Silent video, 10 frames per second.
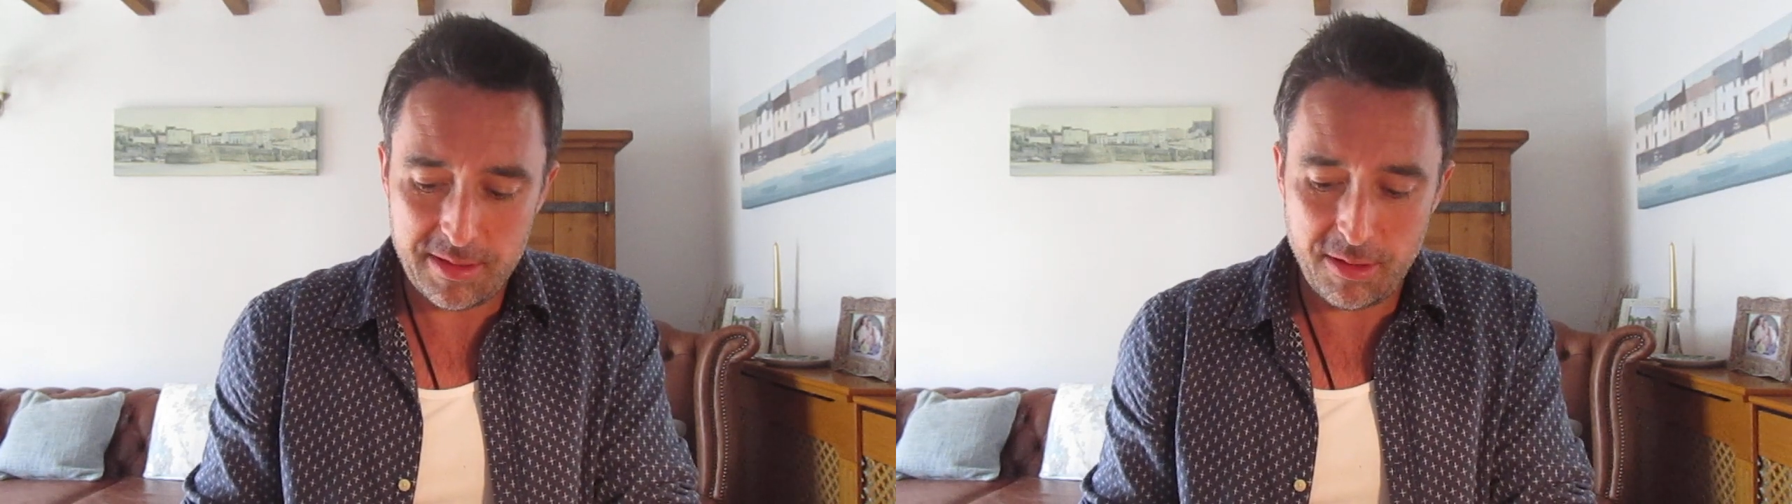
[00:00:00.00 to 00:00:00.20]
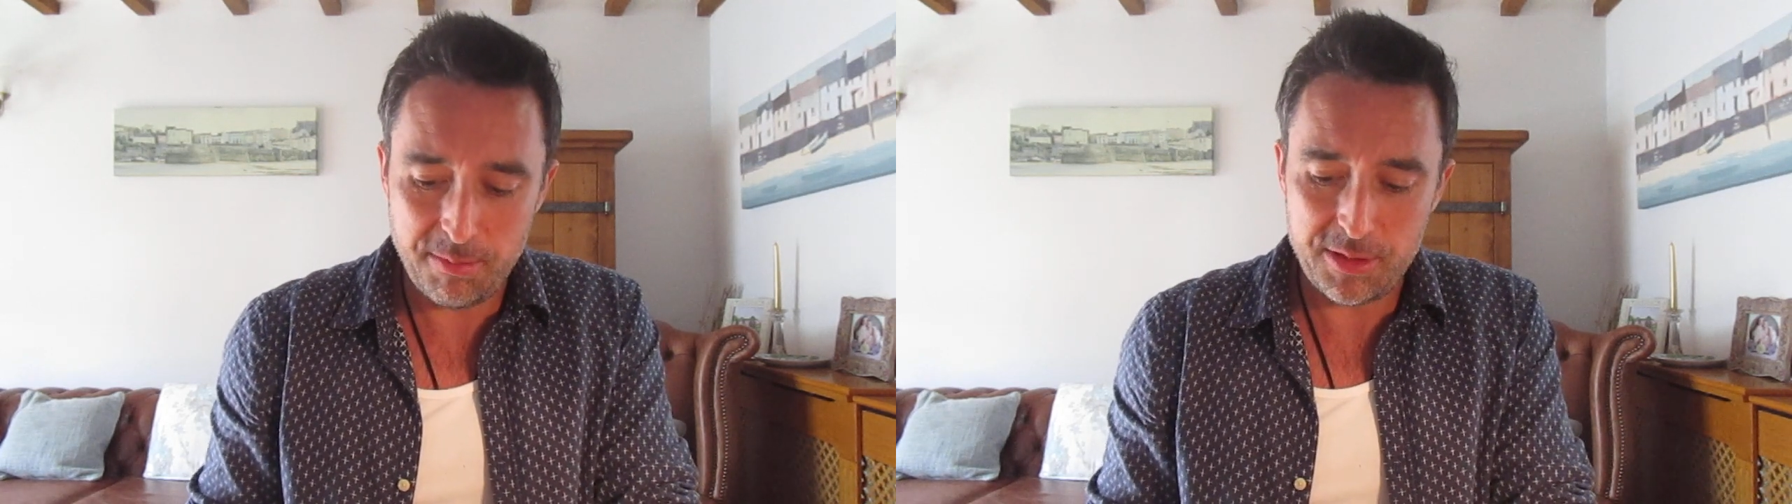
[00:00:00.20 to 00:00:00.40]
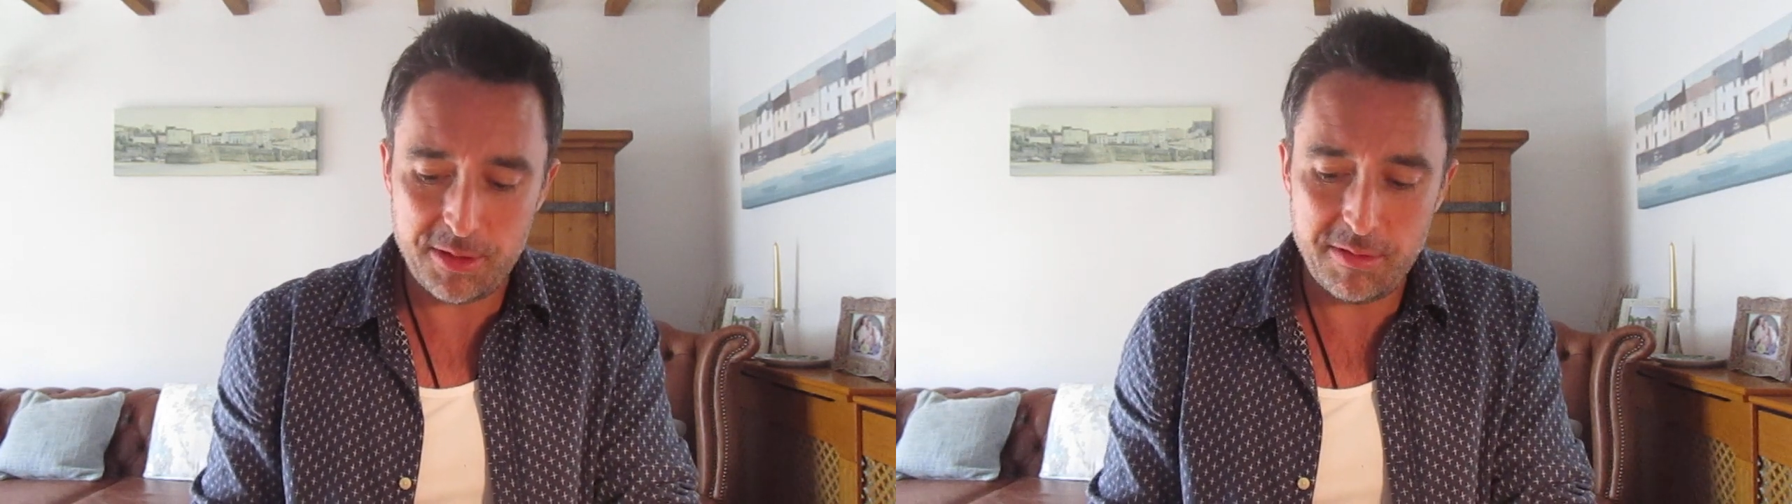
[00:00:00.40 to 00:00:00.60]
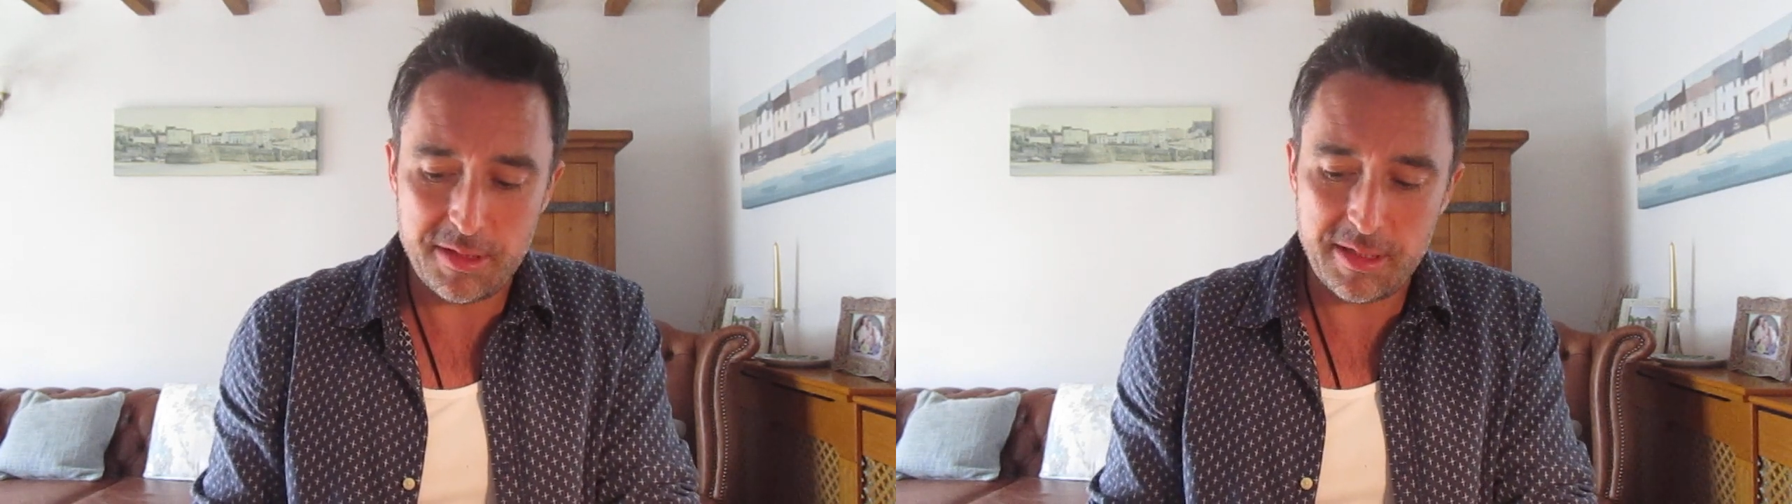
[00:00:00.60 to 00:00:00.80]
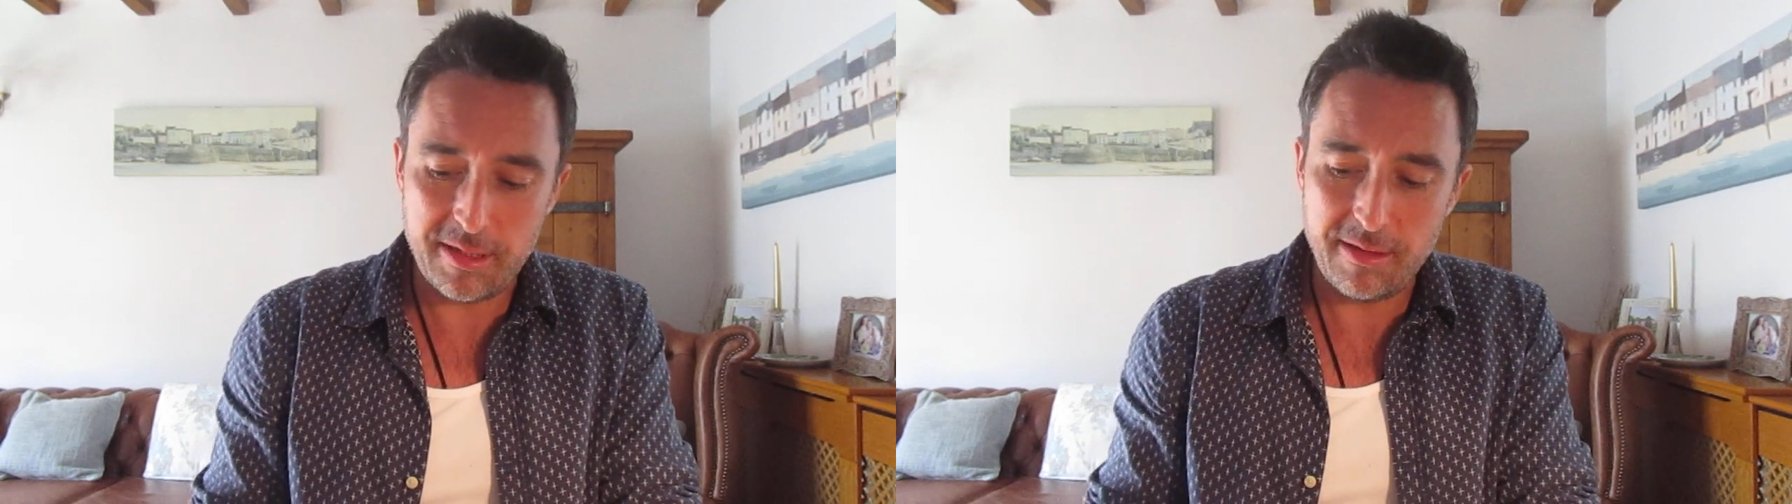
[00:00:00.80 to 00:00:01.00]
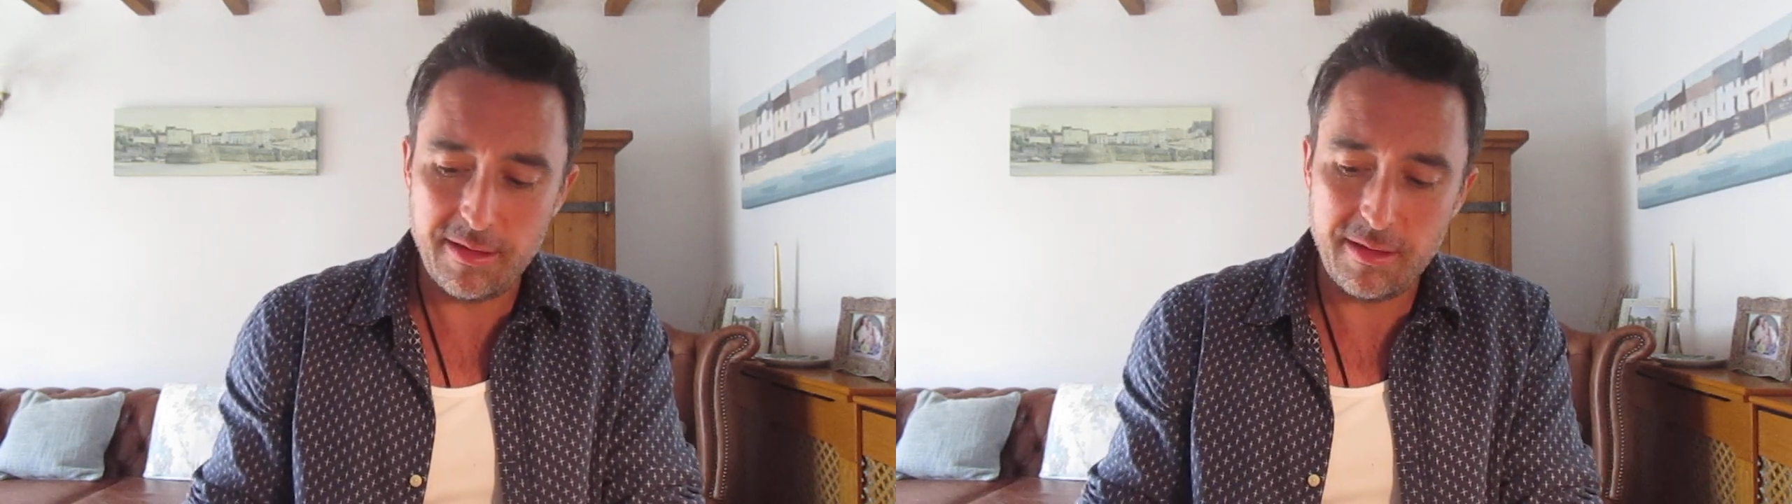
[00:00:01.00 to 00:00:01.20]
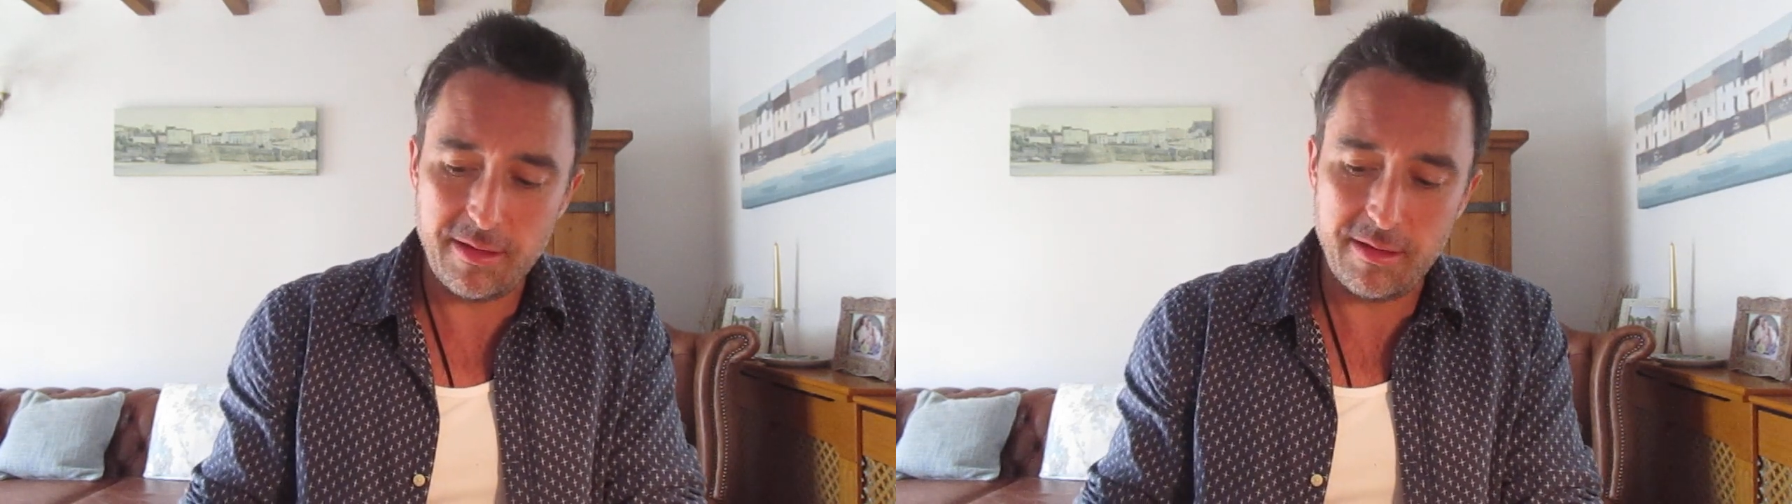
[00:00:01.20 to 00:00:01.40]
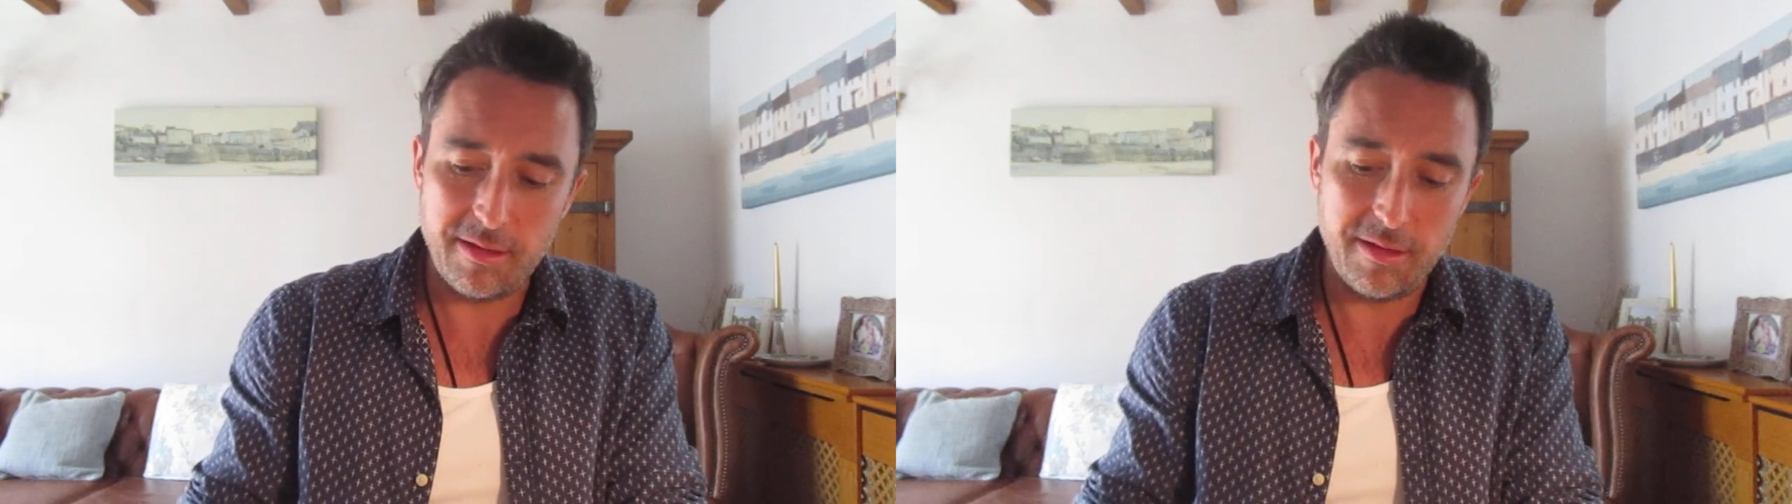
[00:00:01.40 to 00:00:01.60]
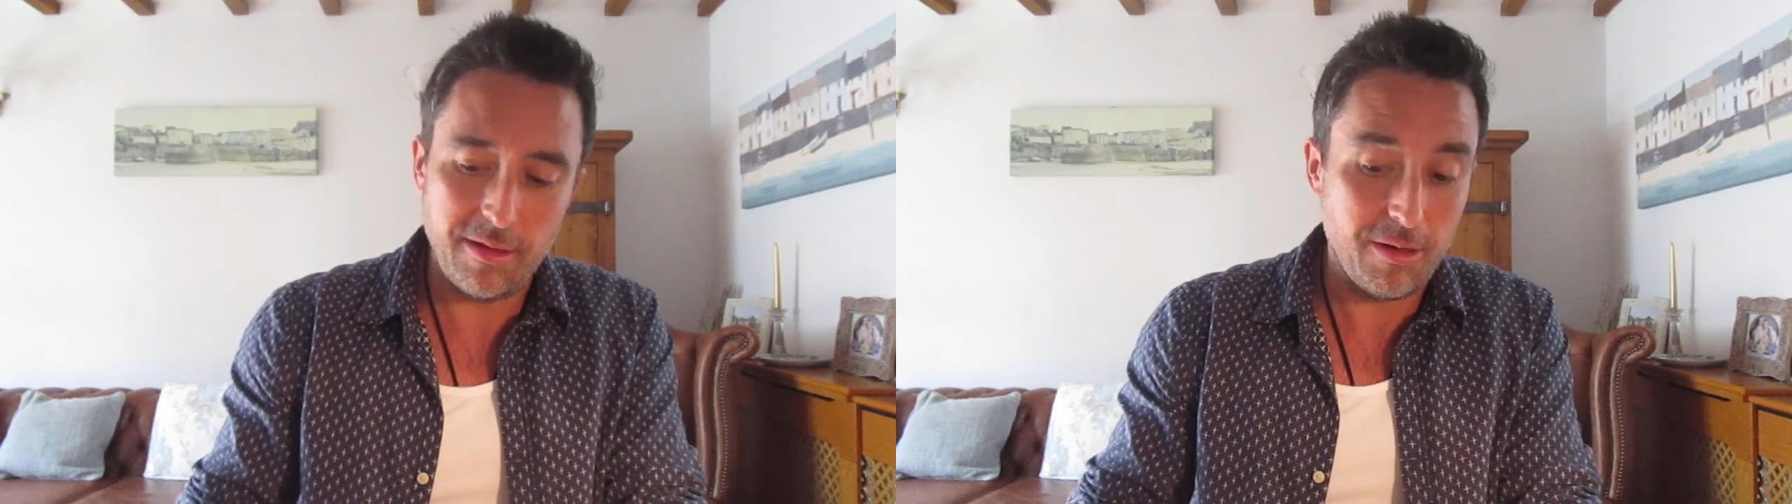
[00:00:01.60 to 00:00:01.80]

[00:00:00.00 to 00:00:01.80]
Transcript: This opportunity, uh,